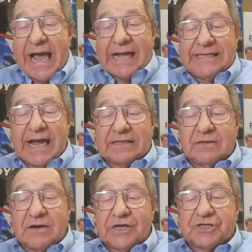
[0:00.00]
and
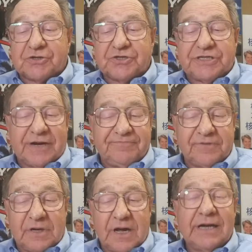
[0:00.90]
technological
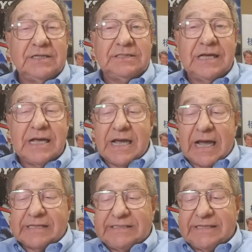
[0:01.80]
self-reliance
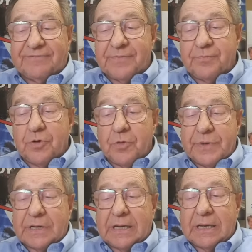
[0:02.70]
and
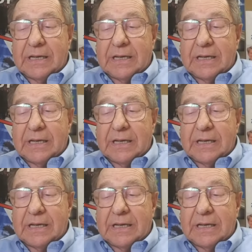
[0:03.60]
self-improvement,